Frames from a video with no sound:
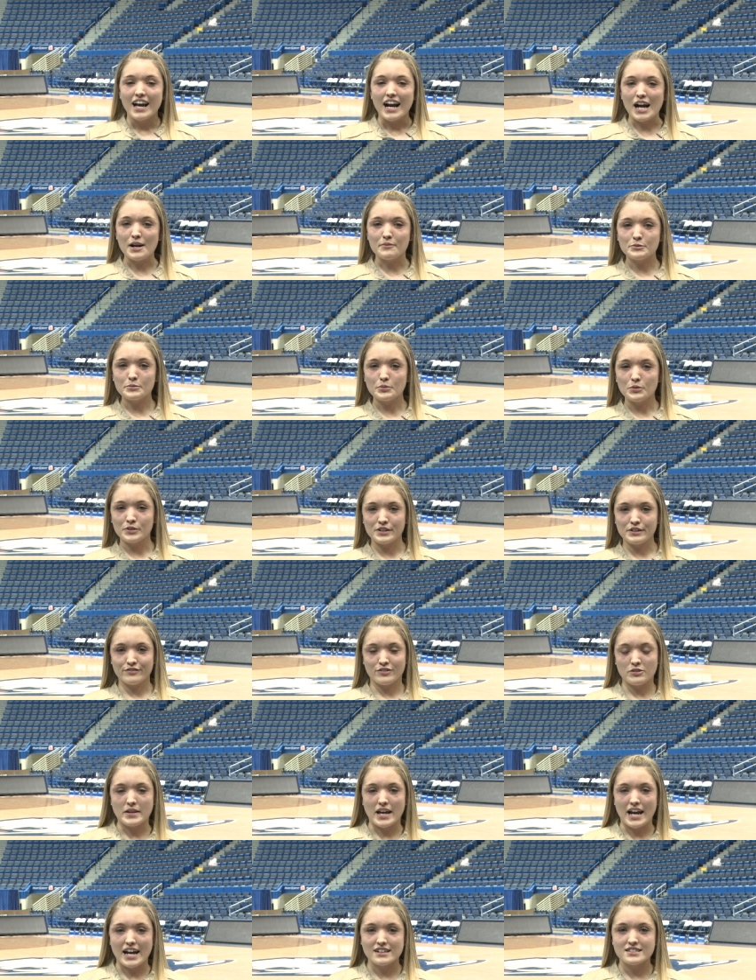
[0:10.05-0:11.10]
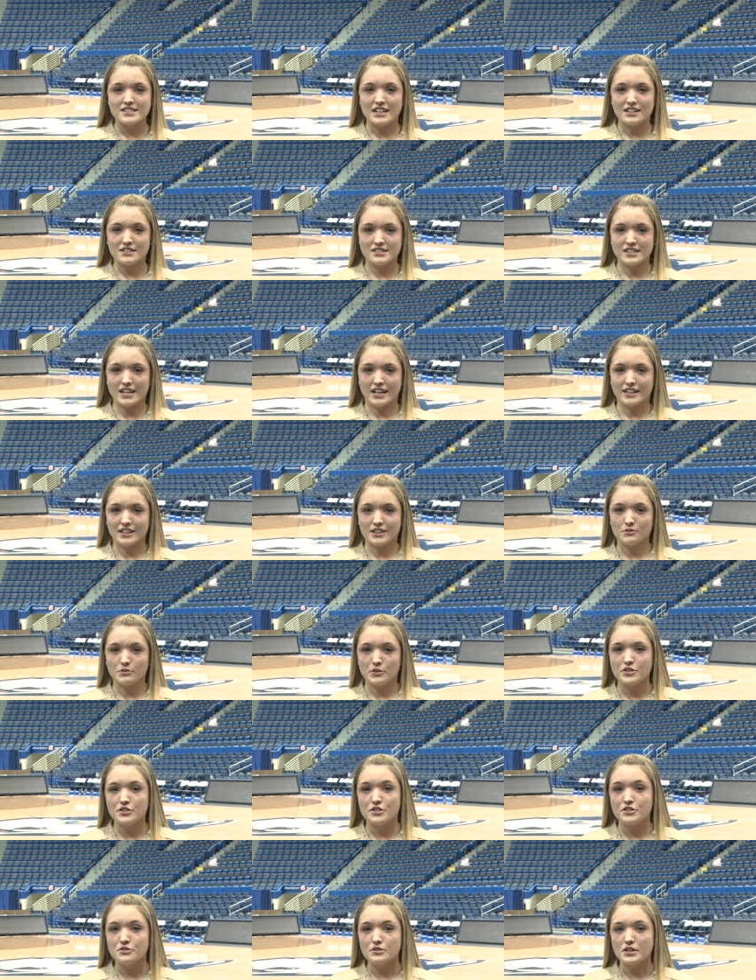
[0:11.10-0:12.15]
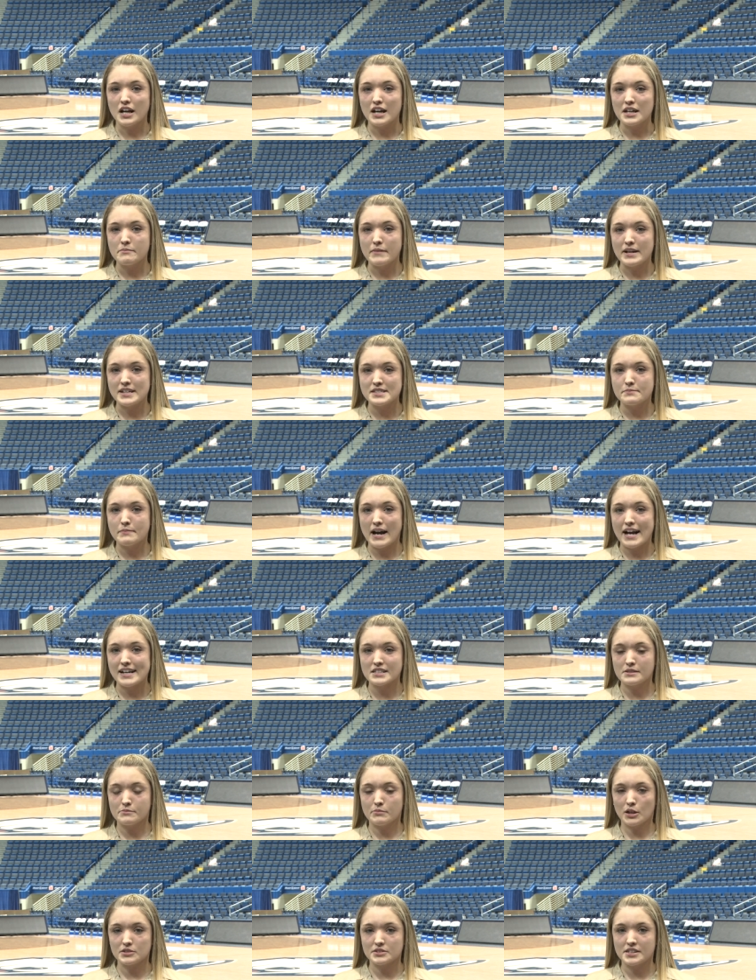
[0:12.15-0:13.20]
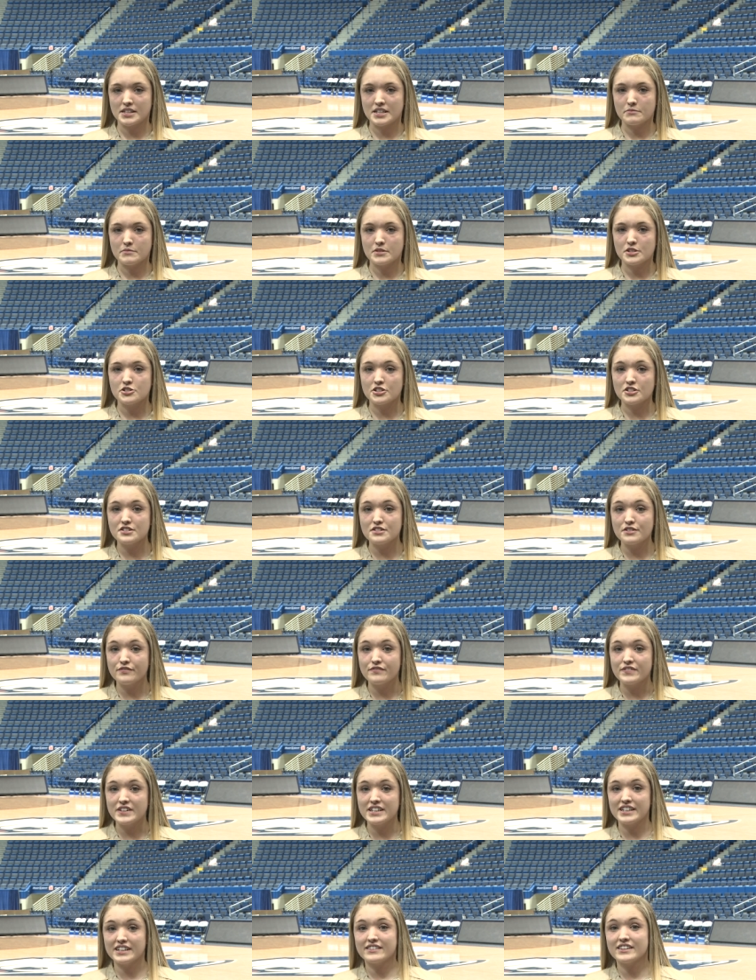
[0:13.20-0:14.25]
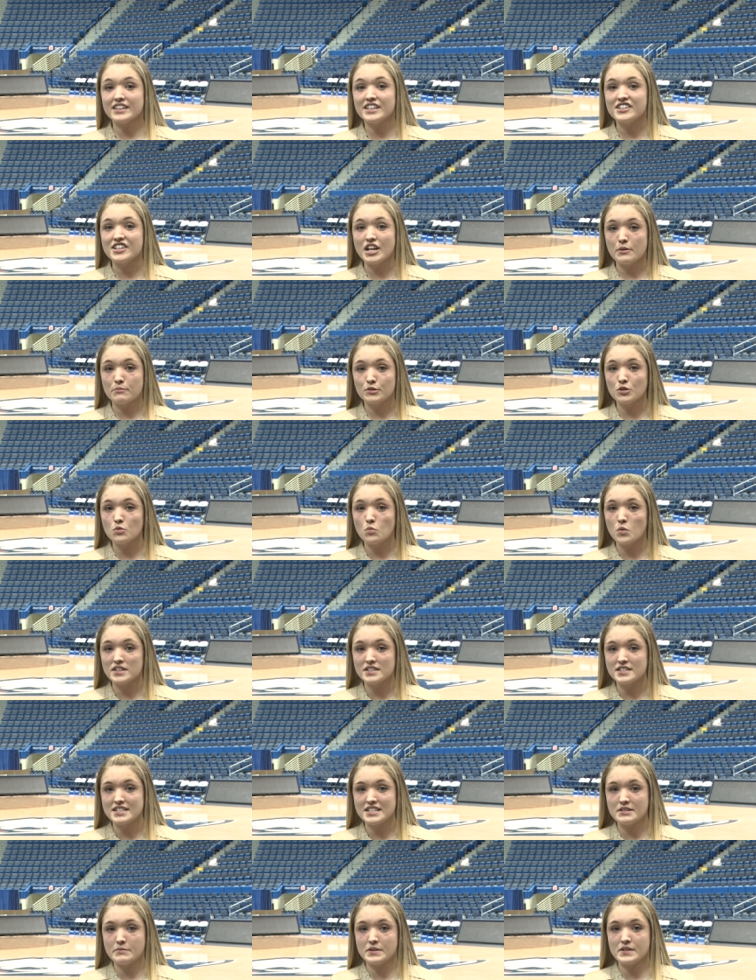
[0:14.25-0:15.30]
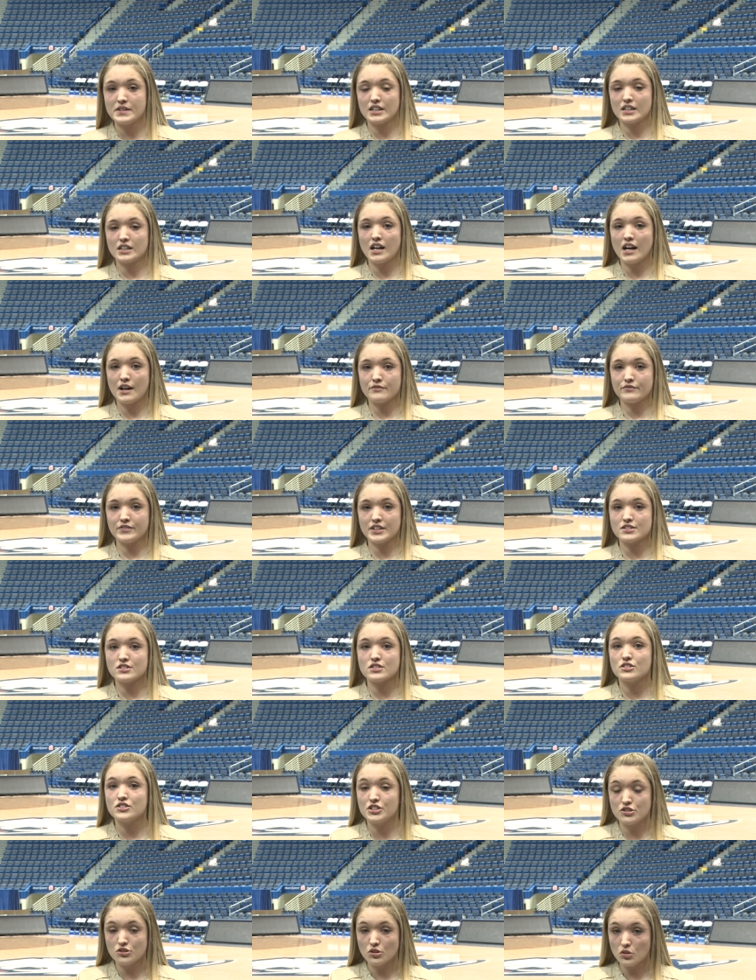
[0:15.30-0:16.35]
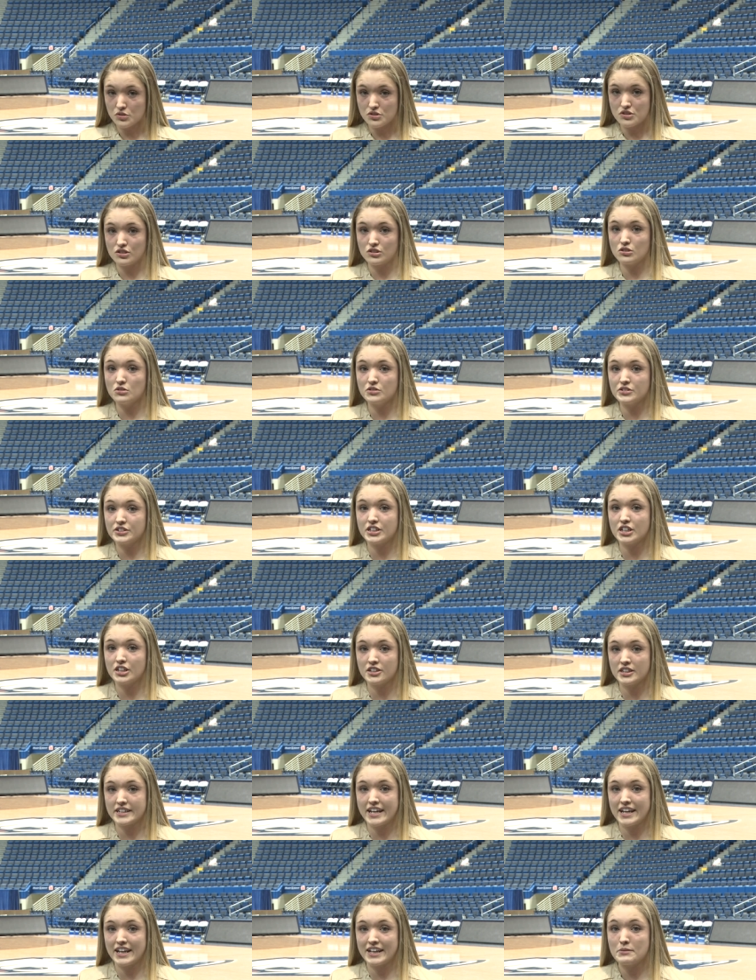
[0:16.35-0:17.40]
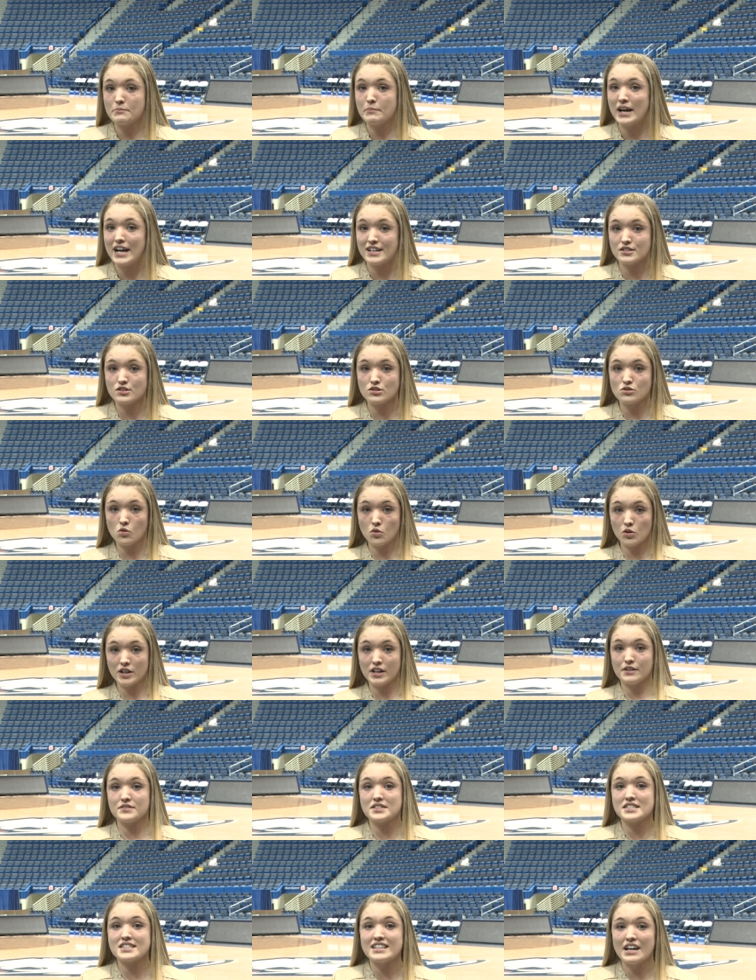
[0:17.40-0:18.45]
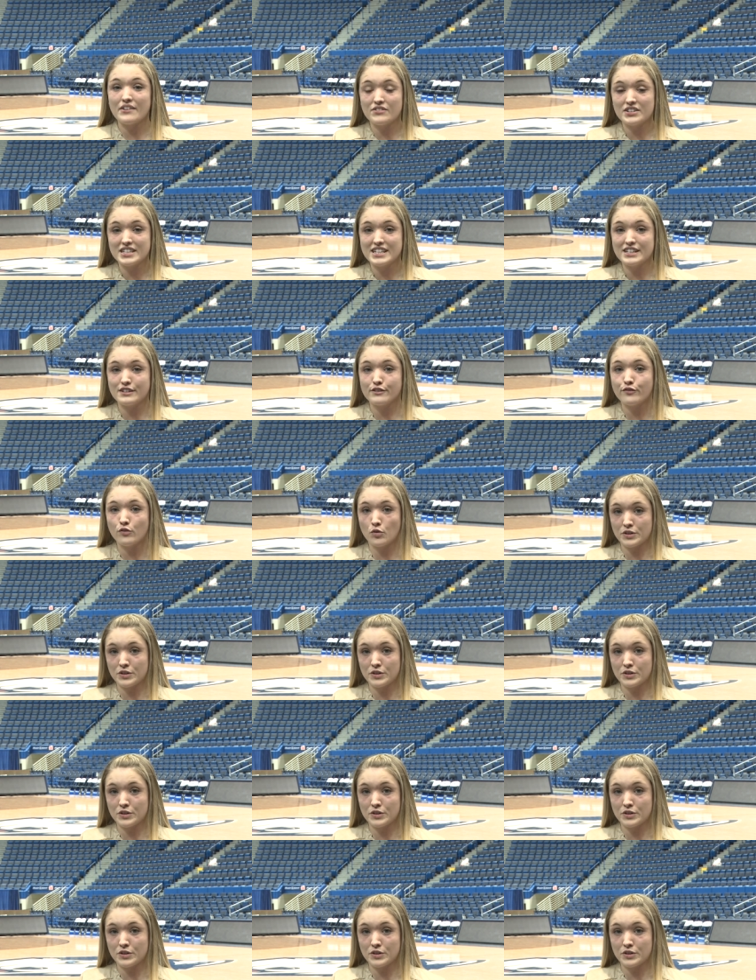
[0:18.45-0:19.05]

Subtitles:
I'm reporting from the XL Center, where the UConn men's basketball team just defeated the number one team in their conference, the Tulsa Golden Hurricane, by a score of 70-45.